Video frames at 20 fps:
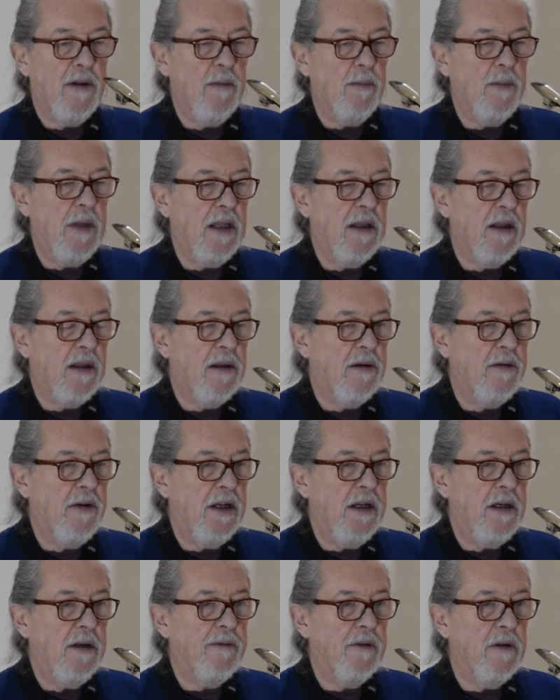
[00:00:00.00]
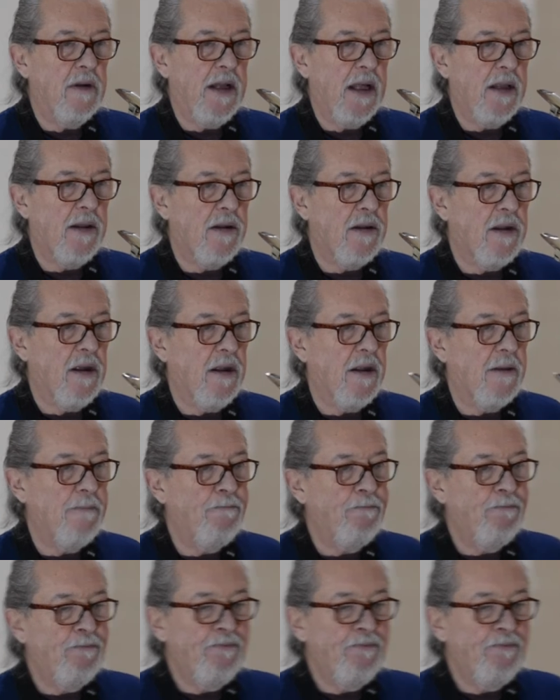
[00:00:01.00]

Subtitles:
that make this a really difficult exercise.